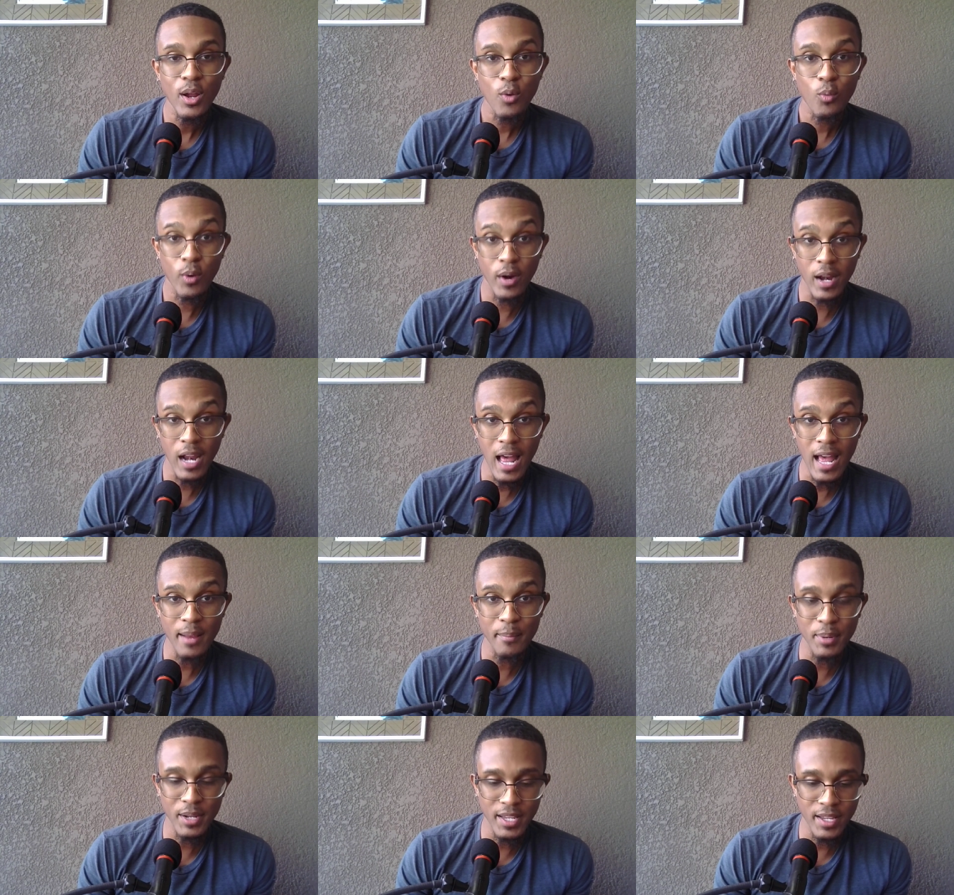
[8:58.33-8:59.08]

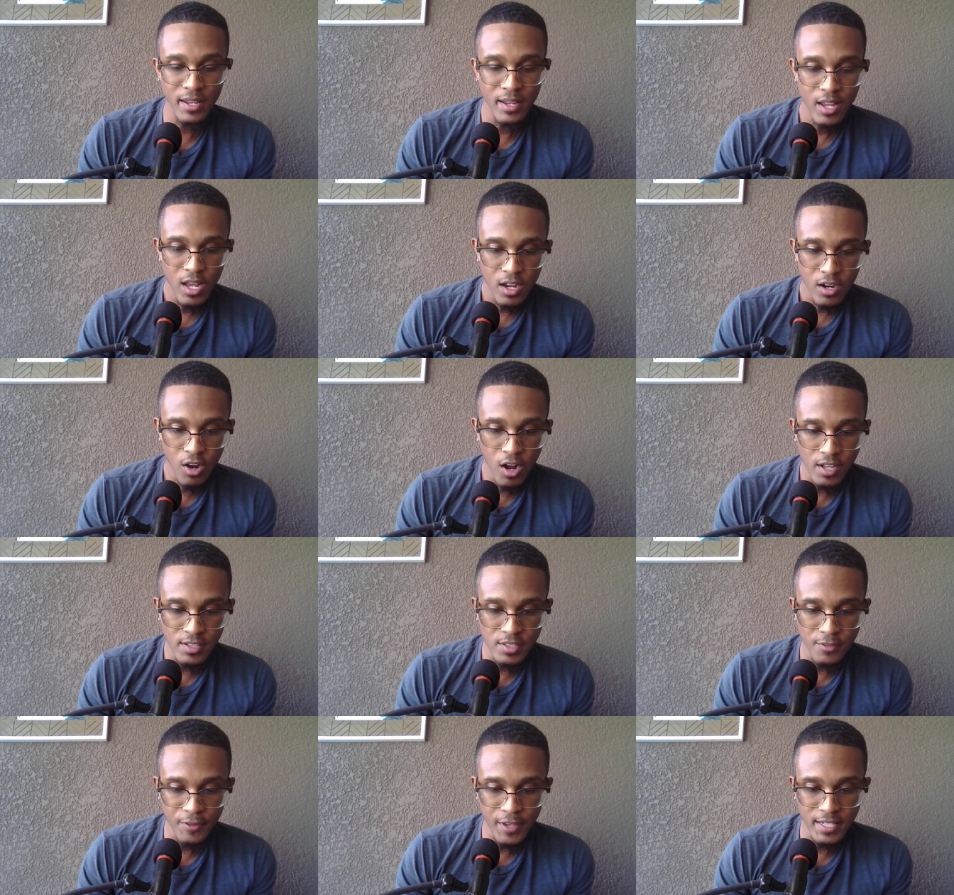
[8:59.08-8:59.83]
reliably,
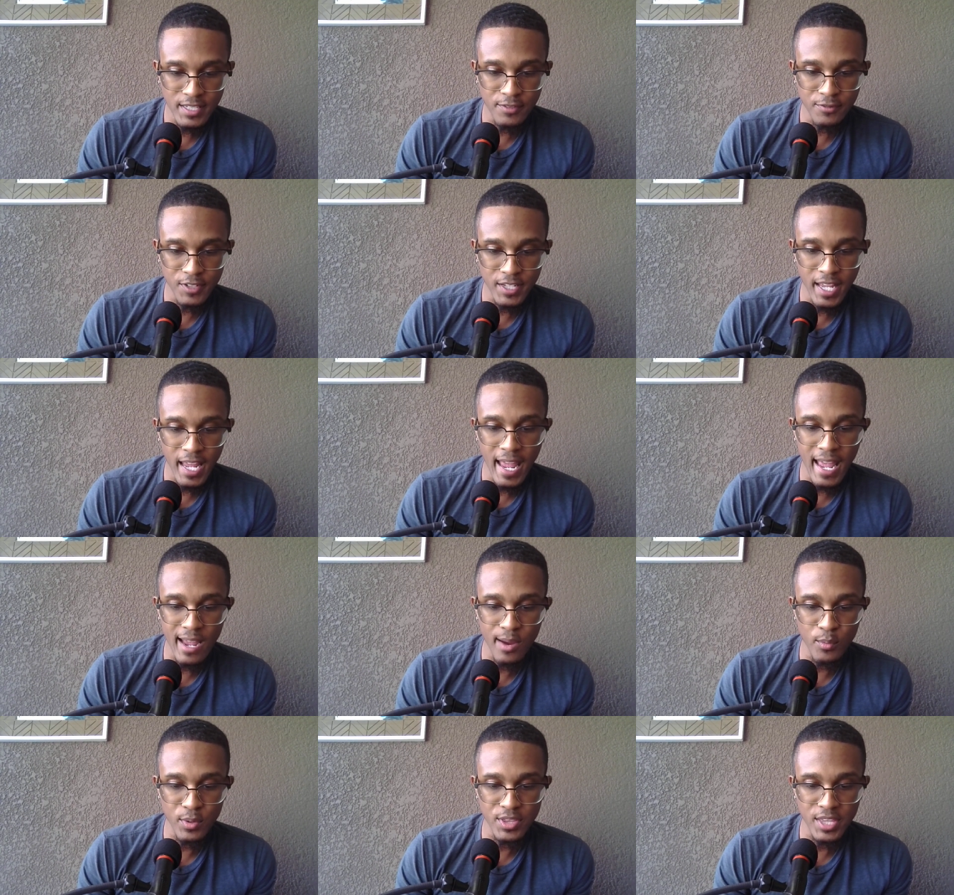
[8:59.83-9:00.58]
cost effectively,
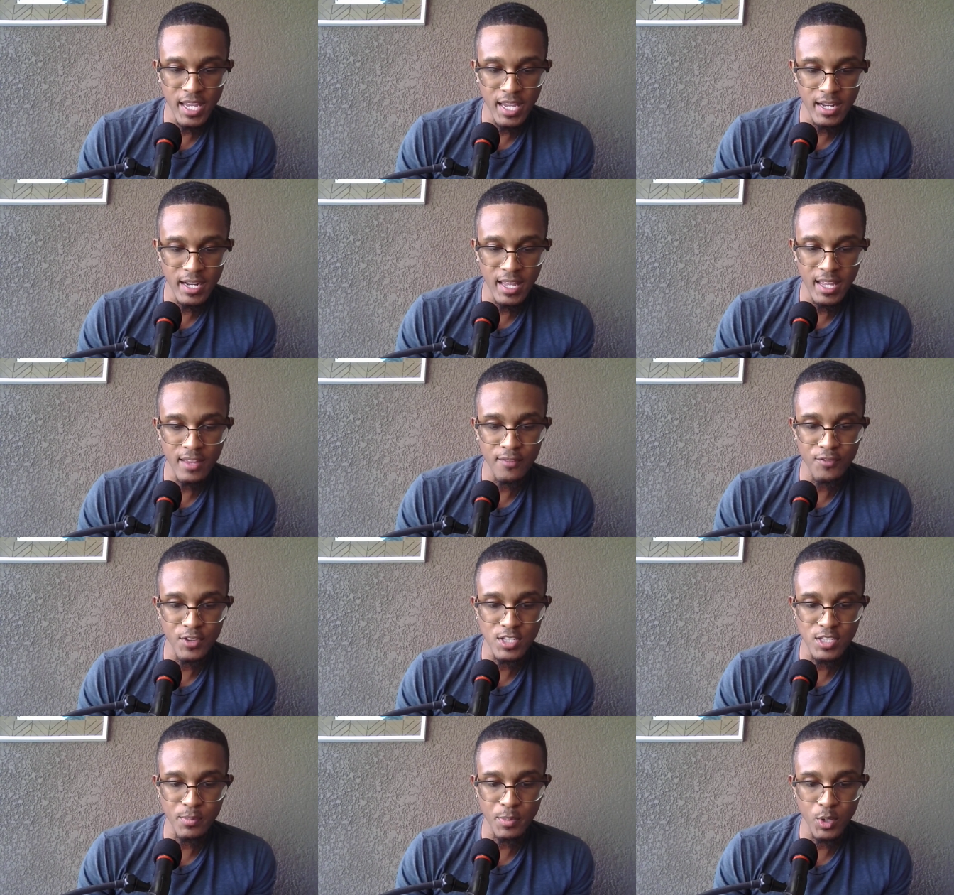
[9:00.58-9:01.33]
and with end to end
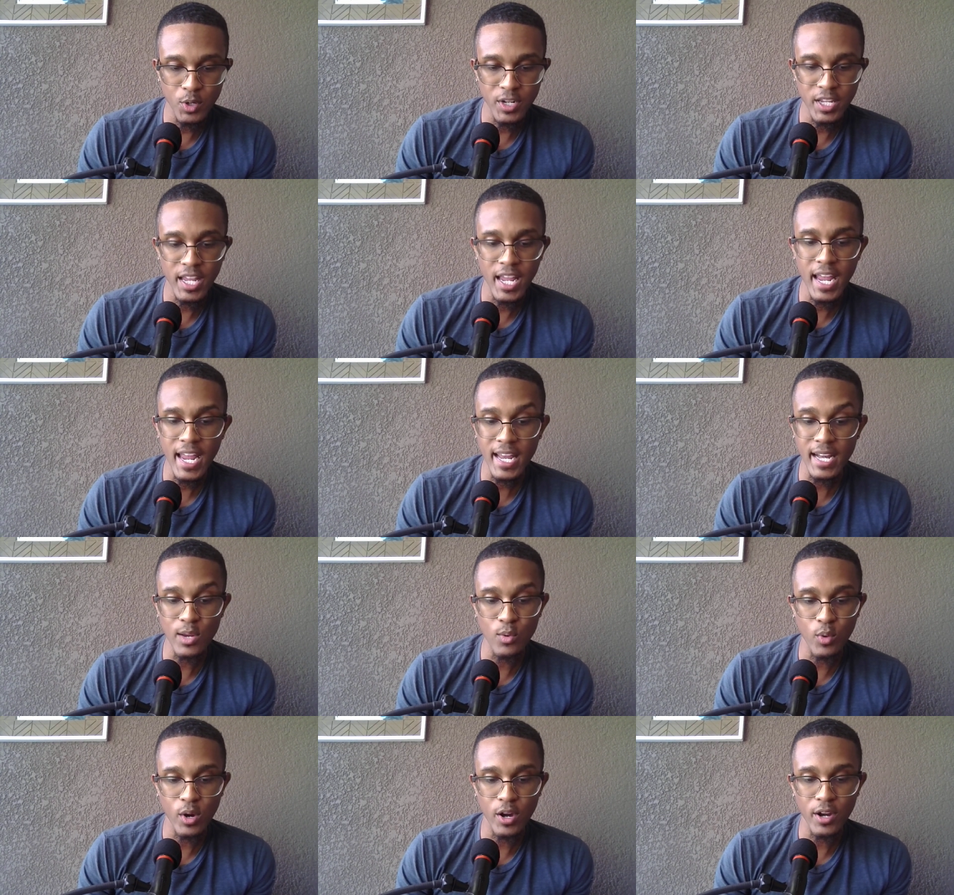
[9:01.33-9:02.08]
visibility
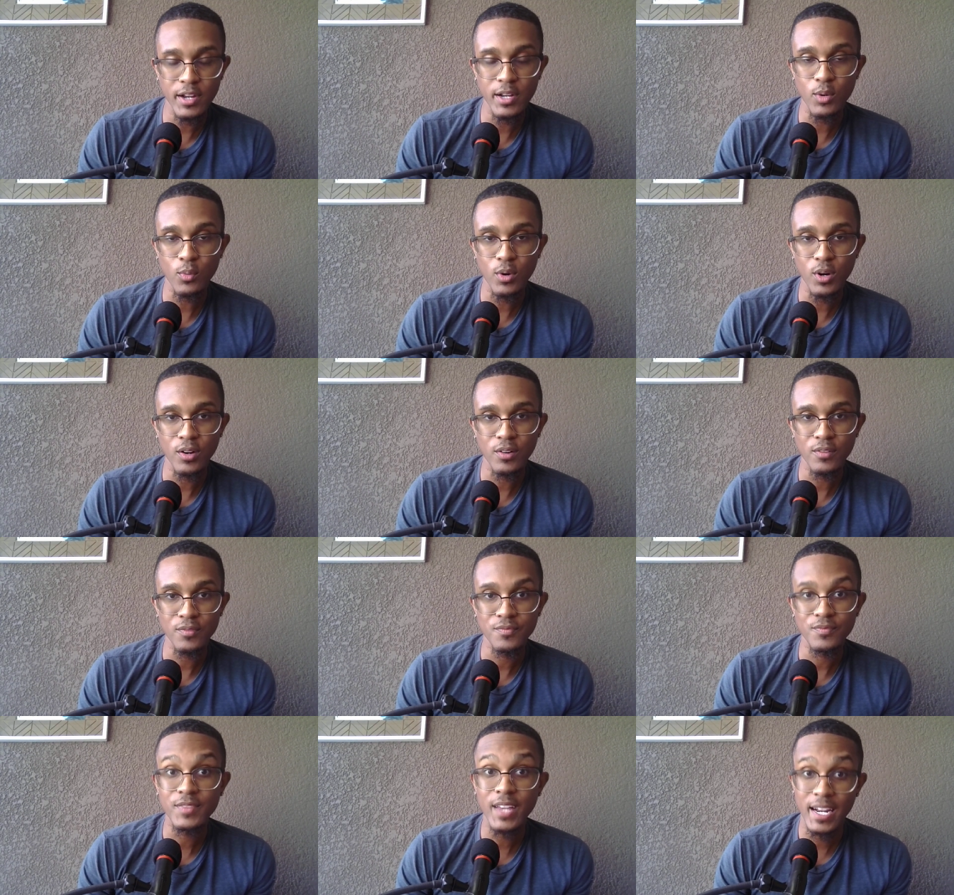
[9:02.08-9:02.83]
anywhere in the world.
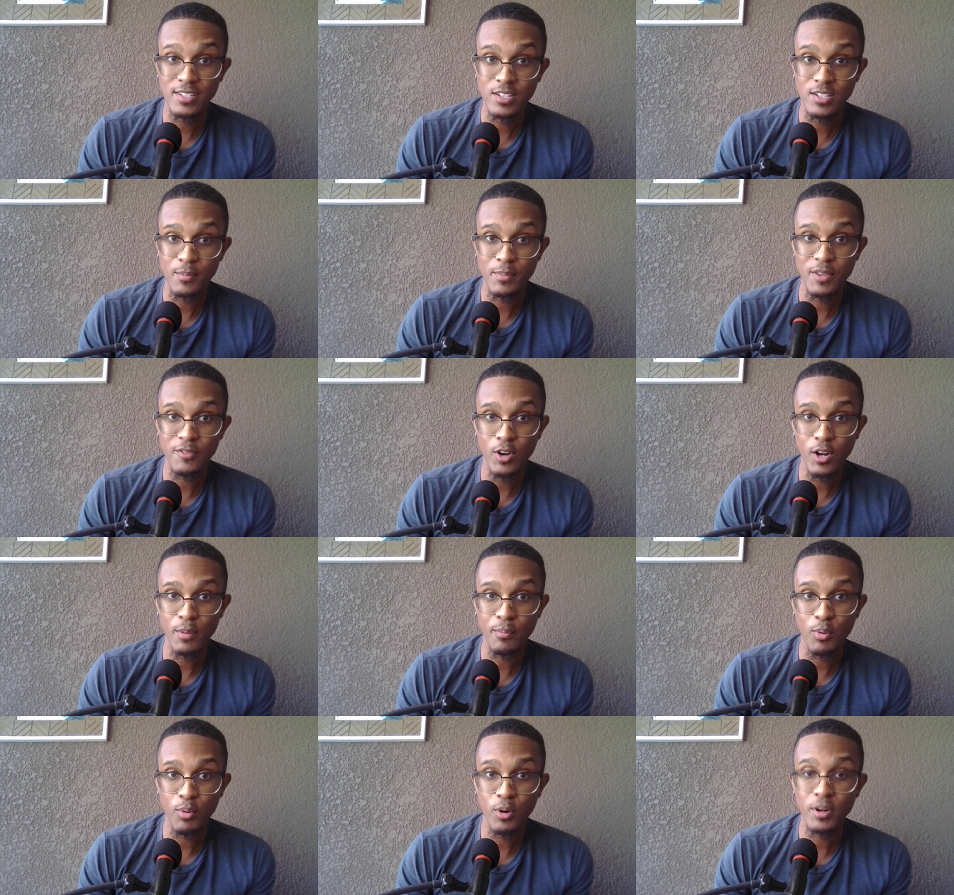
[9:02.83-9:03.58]
That is going to be
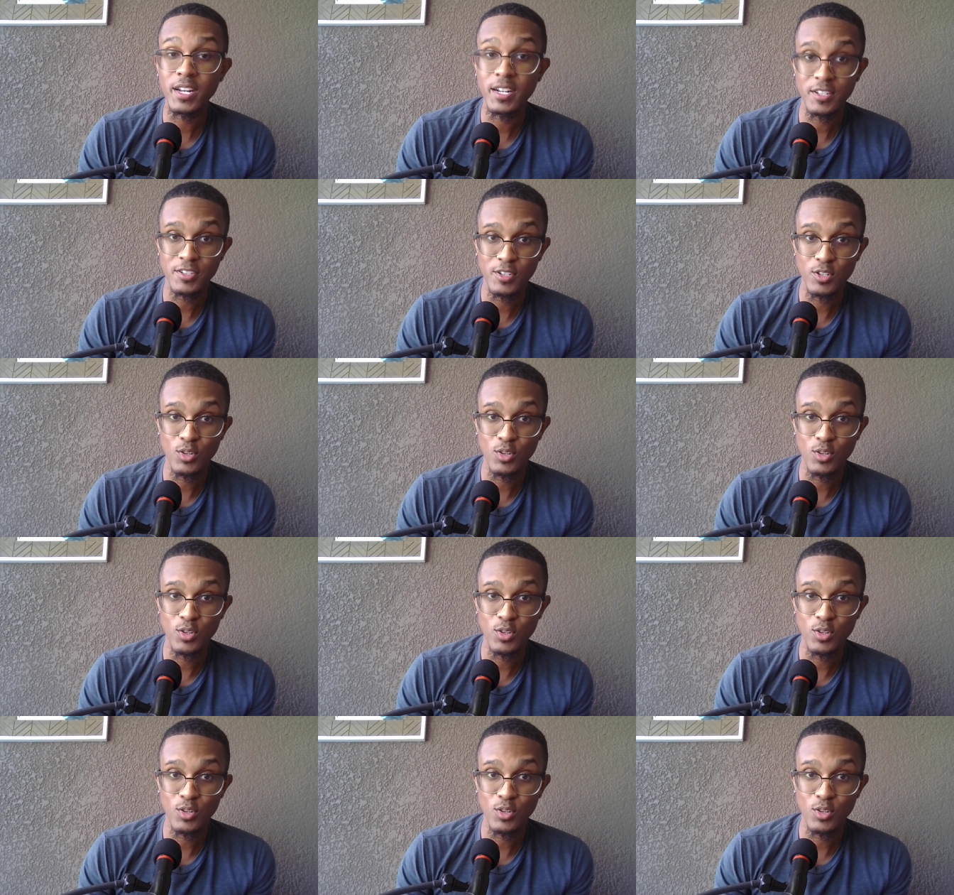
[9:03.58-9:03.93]
very important in this